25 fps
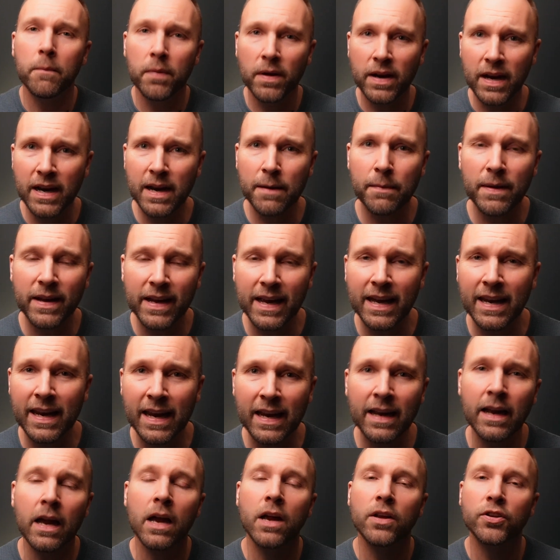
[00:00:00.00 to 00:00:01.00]
But in the
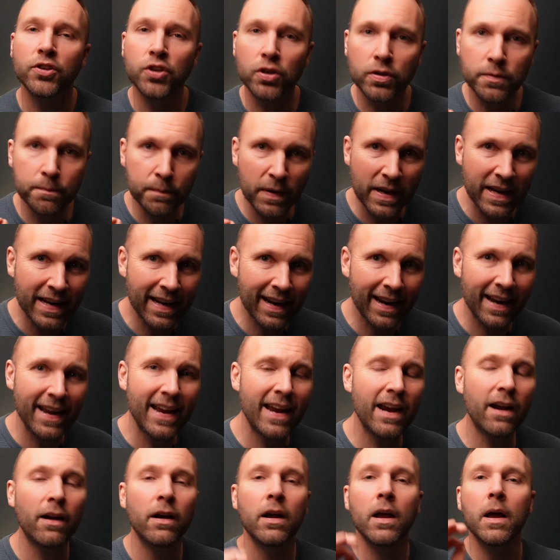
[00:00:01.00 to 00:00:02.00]
beginning, just be
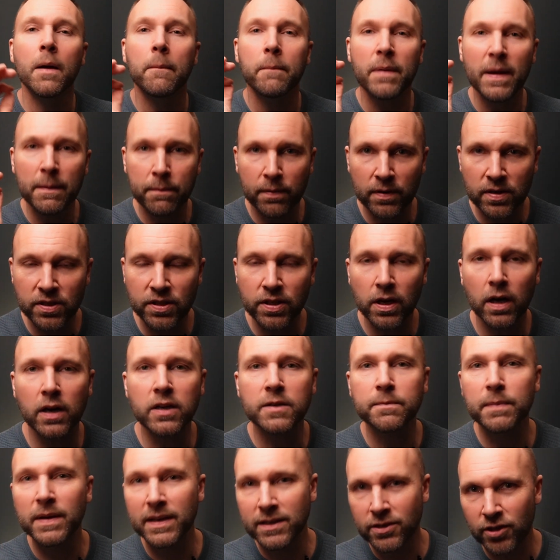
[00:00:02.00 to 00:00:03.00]
clear, be precise,
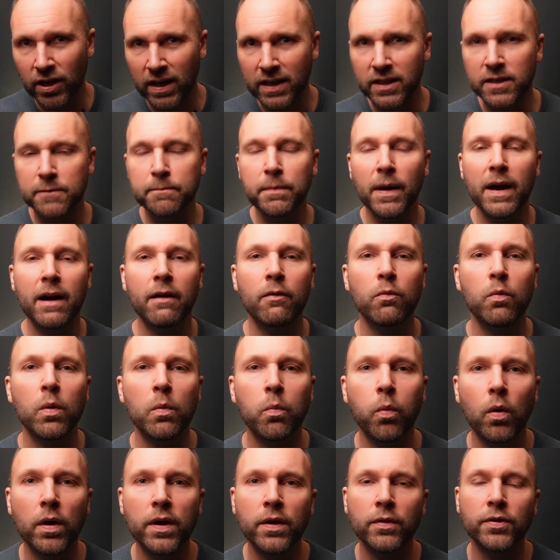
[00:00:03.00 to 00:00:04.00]
be transparent with
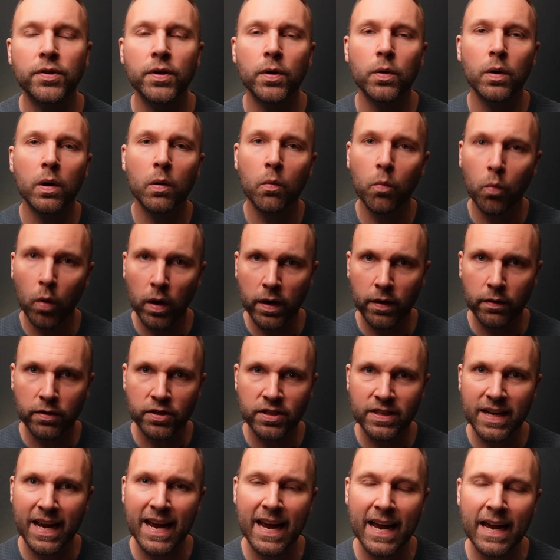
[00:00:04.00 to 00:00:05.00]
what you're doing and what you're
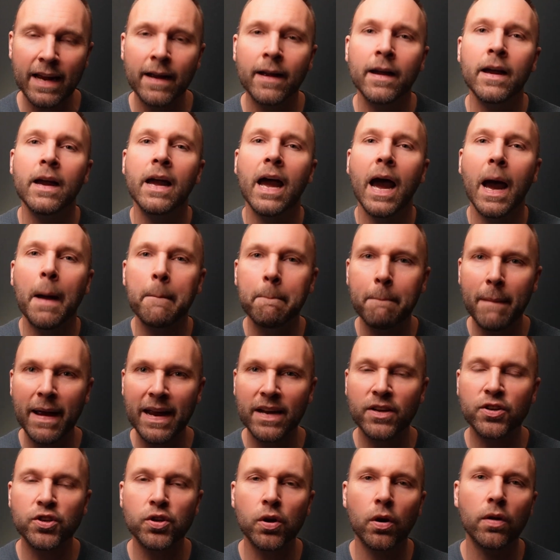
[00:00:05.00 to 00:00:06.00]
saying. And
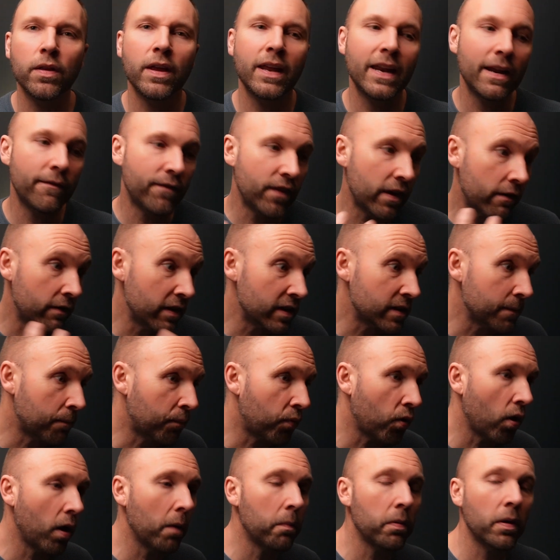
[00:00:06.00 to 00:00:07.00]
make sure that if there is a
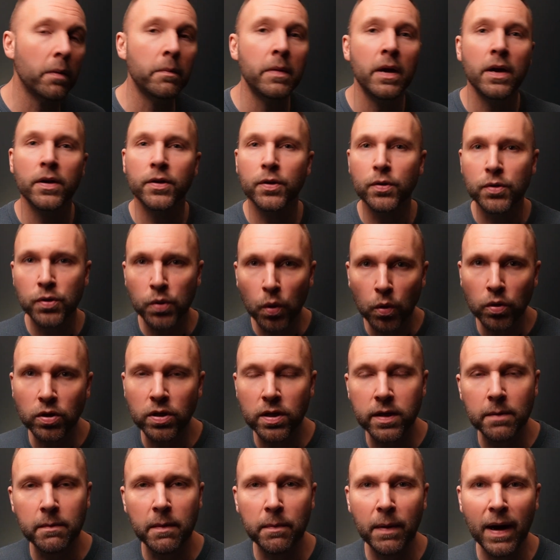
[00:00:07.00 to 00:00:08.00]
problem, you talk to
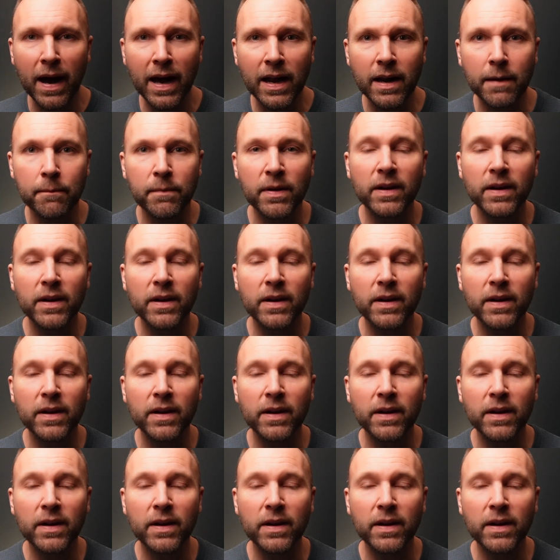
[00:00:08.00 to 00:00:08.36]
them about it.